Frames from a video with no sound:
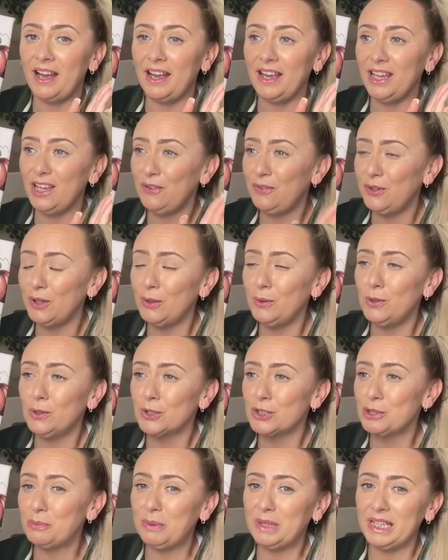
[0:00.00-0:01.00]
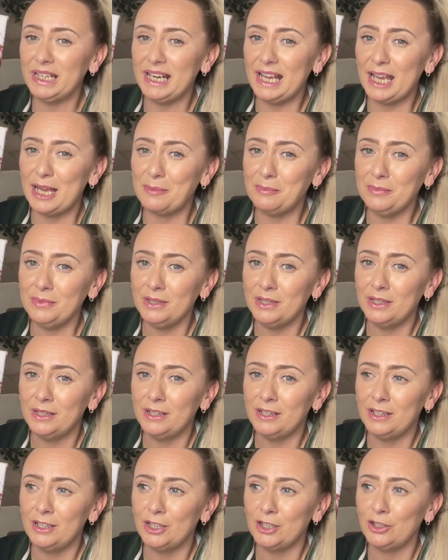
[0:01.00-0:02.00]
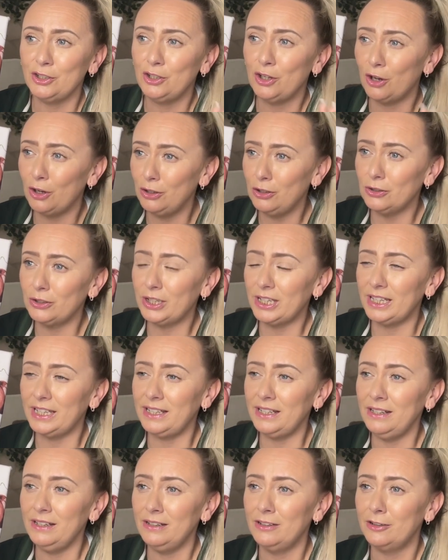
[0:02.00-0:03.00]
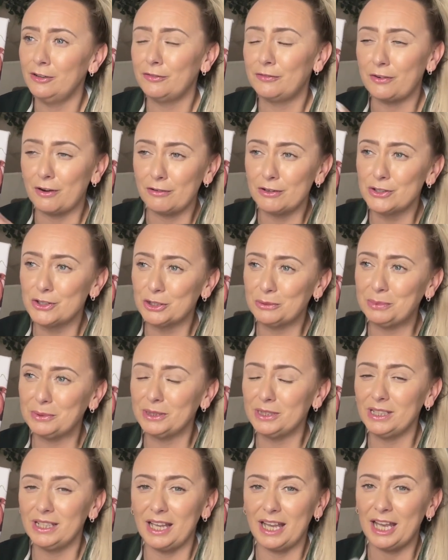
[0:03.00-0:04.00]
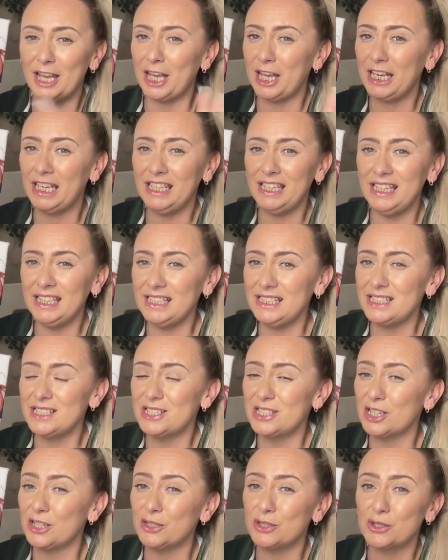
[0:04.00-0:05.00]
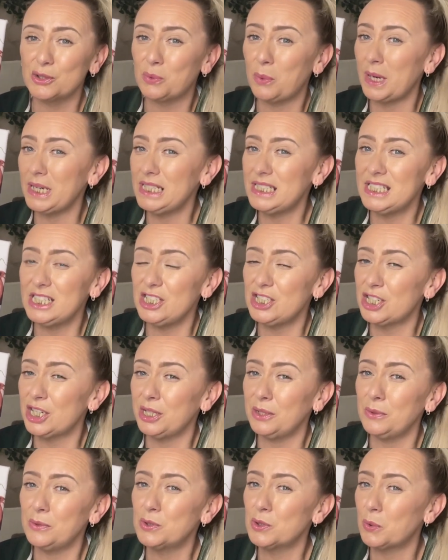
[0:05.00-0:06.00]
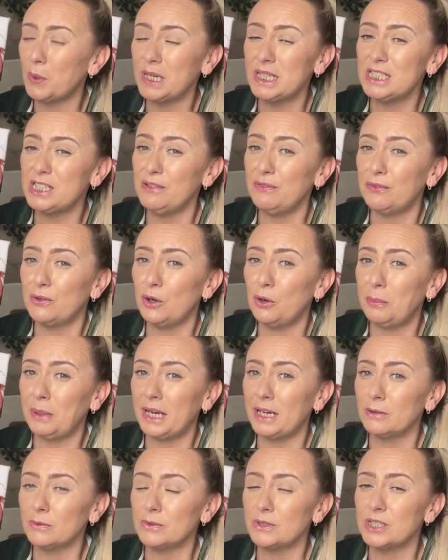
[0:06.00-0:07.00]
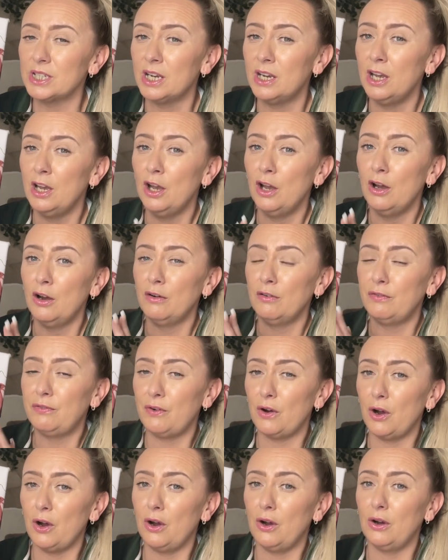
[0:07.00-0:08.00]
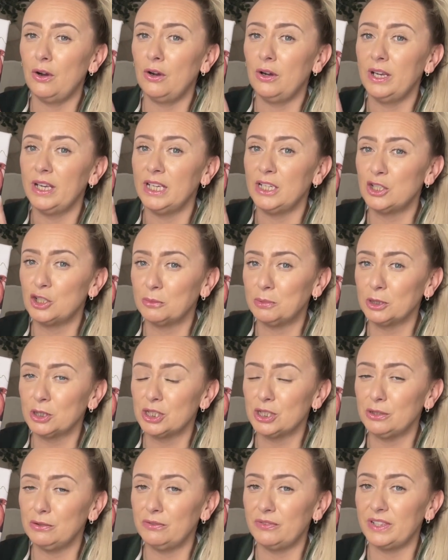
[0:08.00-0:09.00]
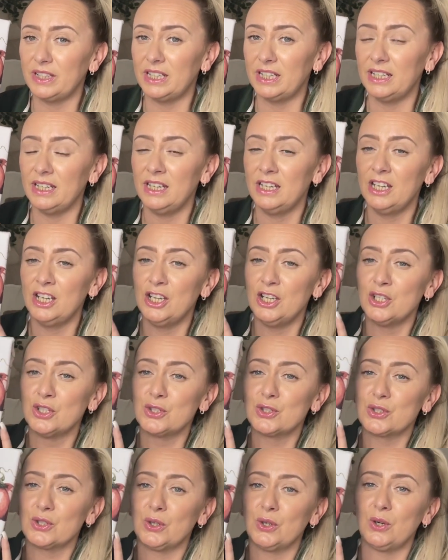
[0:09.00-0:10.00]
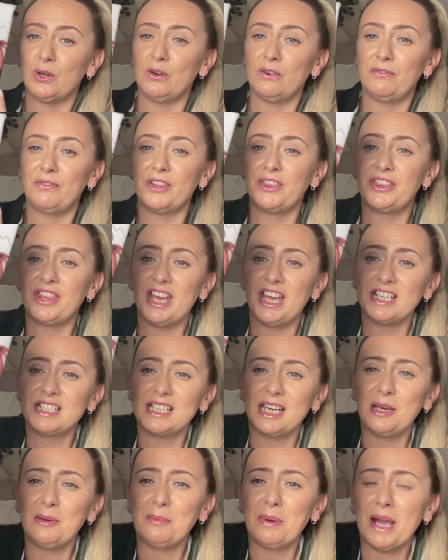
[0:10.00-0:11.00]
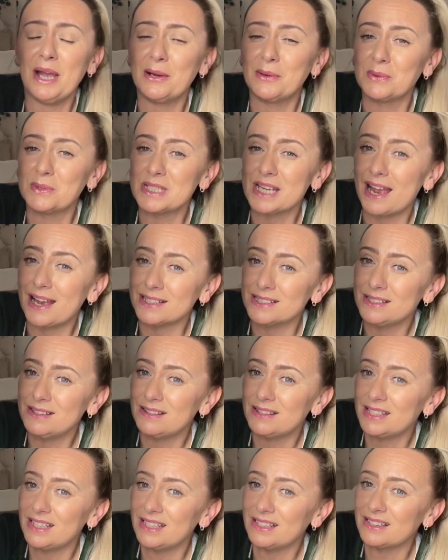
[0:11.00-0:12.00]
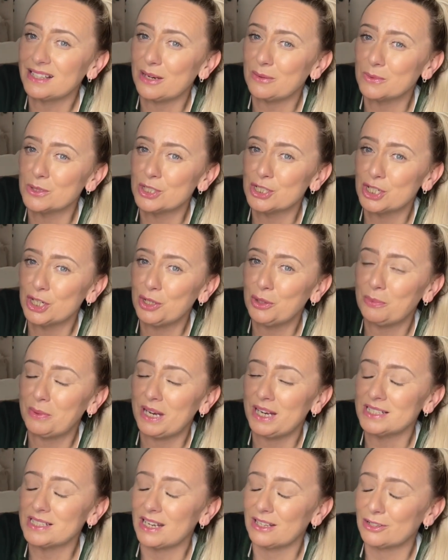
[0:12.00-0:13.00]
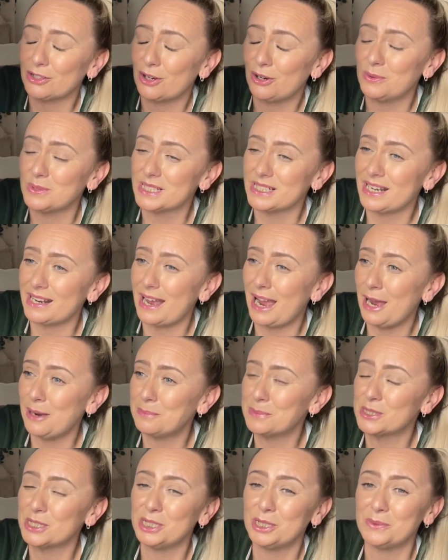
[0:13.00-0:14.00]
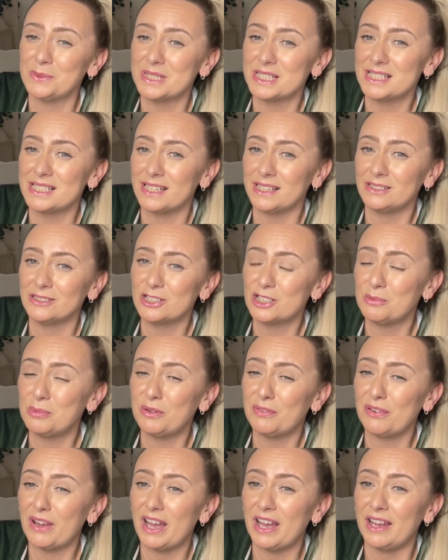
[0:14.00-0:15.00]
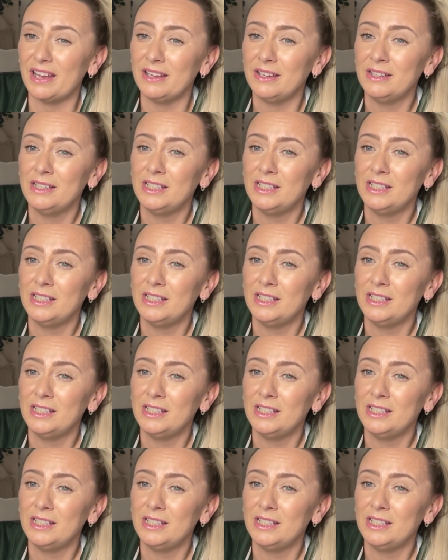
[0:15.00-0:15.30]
If you go to B&M, you're looking for a double at least £22-24 for a double duvet. So for £13, I didn't think that was too bad. I thought it was an absolute steal, to be fair.